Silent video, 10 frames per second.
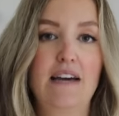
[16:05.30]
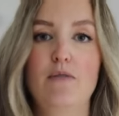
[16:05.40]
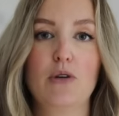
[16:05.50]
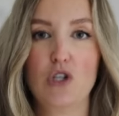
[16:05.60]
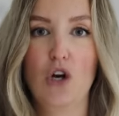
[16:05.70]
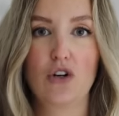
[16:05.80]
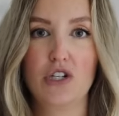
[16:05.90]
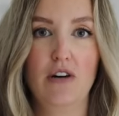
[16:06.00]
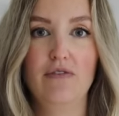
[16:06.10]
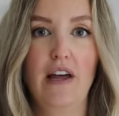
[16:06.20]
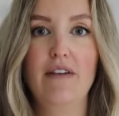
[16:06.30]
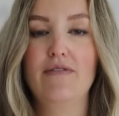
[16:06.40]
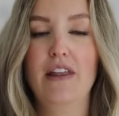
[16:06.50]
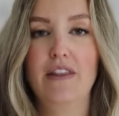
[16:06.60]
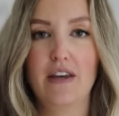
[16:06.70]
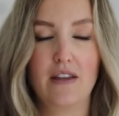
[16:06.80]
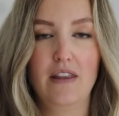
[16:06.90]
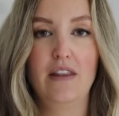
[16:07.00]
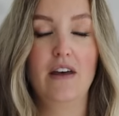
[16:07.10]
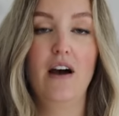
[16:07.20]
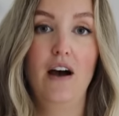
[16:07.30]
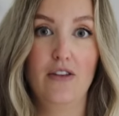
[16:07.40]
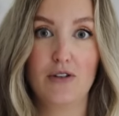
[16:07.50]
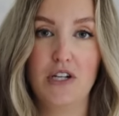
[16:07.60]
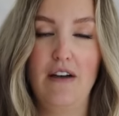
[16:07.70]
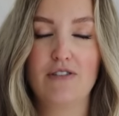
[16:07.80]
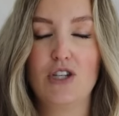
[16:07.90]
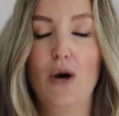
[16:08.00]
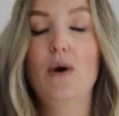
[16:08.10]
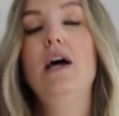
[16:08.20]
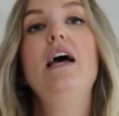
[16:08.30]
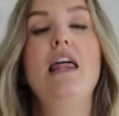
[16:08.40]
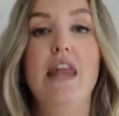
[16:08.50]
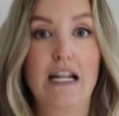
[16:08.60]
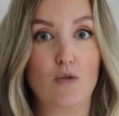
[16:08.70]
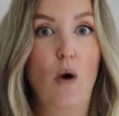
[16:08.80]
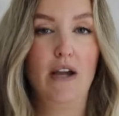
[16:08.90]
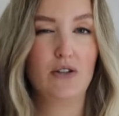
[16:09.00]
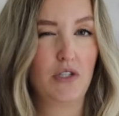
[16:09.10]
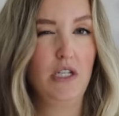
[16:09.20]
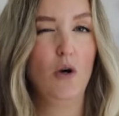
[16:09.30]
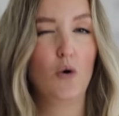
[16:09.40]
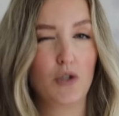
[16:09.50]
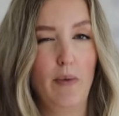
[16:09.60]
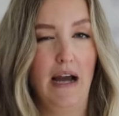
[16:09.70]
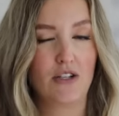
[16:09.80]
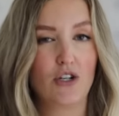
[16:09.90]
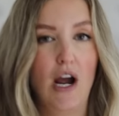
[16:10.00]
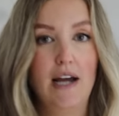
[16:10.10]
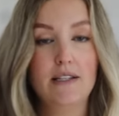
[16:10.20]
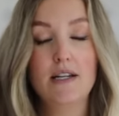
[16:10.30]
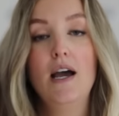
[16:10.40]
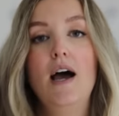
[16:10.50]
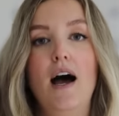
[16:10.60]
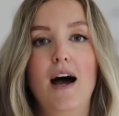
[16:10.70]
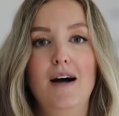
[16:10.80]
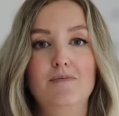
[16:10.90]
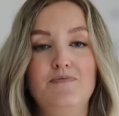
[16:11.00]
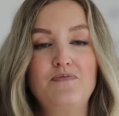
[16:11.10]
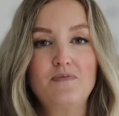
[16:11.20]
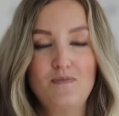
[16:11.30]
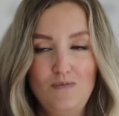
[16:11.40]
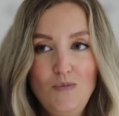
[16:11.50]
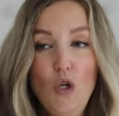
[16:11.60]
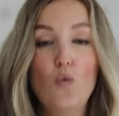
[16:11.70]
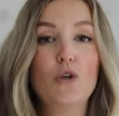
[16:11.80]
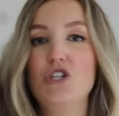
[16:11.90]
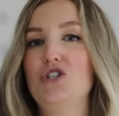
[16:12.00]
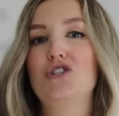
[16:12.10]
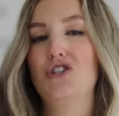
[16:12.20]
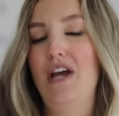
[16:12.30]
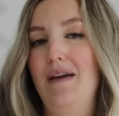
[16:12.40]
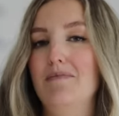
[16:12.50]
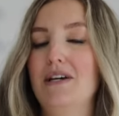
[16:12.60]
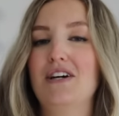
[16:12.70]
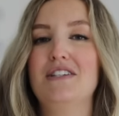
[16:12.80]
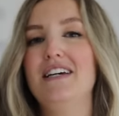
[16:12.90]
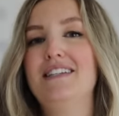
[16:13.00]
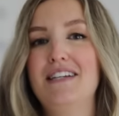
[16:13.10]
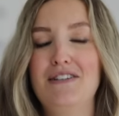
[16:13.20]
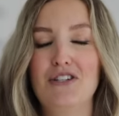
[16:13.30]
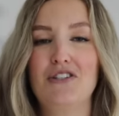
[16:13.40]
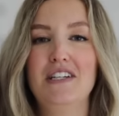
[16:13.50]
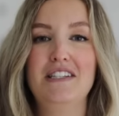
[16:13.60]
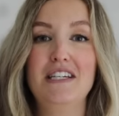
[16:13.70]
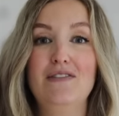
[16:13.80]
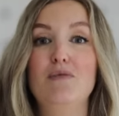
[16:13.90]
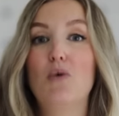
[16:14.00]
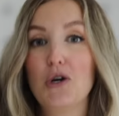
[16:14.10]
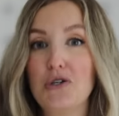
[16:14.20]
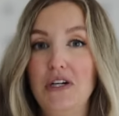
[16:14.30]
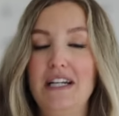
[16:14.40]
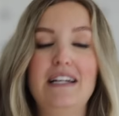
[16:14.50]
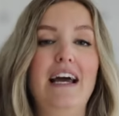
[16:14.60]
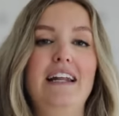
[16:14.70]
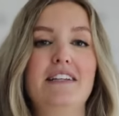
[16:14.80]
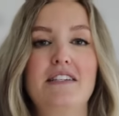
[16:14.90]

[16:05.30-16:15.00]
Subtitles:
to have a much longer shelf life than the other stuff. So that's why you'll see ultra pasteurized. Which is just a shame because it's even more treated and